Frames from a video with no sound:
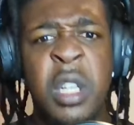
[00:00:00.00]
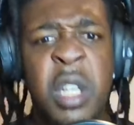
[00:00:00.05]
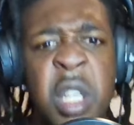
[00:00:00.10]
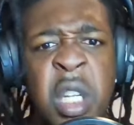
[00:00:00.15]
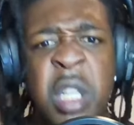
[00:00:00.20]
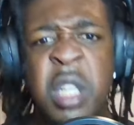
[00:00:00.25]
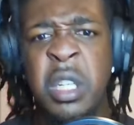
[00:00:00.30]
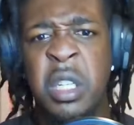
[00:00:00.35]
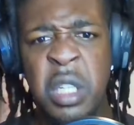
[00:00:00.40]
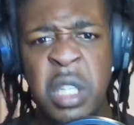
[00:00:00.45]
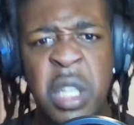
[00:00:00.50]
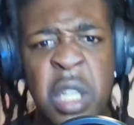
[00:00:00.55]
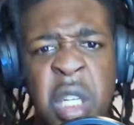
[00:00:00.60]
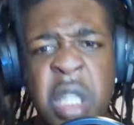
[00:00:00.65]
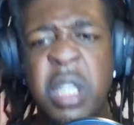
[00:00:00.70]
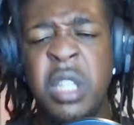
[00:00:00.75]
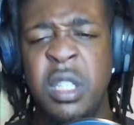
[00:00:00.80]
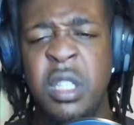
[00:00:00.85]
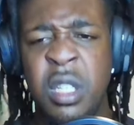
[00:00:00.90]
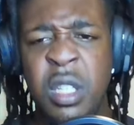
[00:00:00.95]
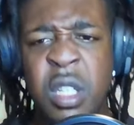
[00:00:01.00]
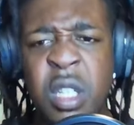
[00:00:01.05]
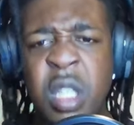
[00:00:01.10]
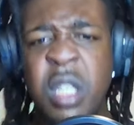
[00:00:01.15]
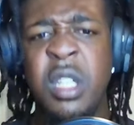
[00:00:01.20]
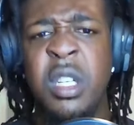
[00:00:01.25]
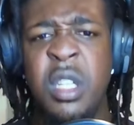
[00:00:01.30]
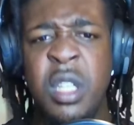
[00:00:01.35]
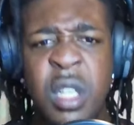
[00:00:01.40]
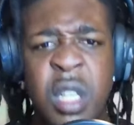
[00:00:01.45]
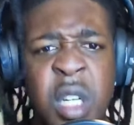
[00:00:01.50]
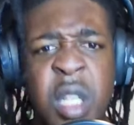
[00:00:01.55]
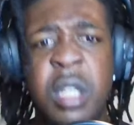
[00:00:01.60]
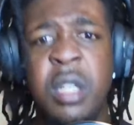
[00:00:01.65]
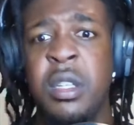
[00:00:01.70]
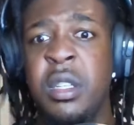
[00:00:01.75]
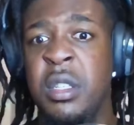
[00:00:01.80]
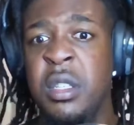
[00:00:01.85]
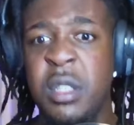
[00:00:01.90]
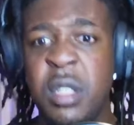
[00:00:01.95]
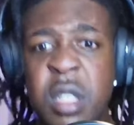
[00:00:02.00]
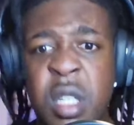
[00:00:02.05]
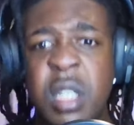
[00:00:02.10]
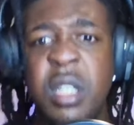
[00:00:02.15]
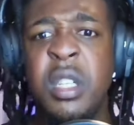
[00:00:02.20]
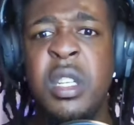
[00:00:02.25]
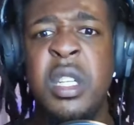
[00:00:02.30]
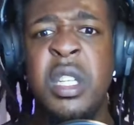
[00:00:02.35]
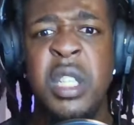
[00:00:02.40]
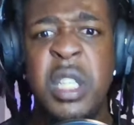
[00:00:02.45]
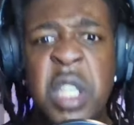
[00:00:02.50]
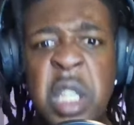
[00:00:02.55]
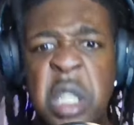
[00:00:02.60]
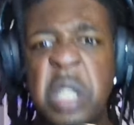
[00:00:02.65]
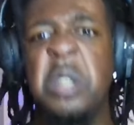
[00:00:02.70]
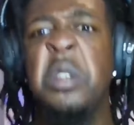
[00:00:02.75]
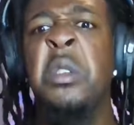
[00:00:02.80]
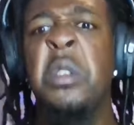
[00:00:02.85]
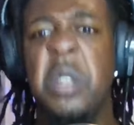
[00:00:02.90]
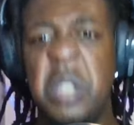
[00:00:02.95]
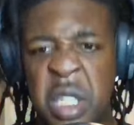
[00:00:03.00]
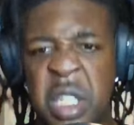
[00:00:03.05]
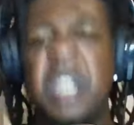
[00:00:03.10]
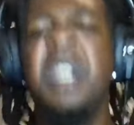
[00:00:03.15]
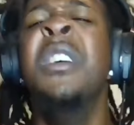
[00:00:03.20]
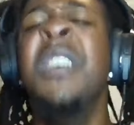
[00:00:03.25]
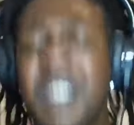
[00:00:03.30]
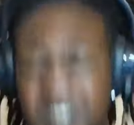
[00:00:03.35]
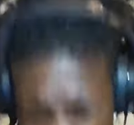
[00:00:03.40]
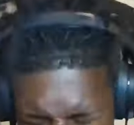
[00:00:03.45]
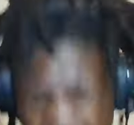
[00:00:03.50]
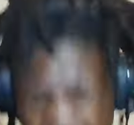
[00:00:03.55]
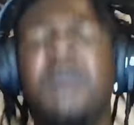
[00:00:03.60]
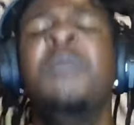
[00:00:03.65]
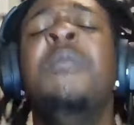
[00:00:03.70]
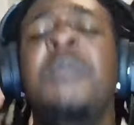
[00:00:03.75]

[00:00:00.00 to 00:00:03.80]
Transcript: I'm not afraid to die. You're busy now. You don't fuck.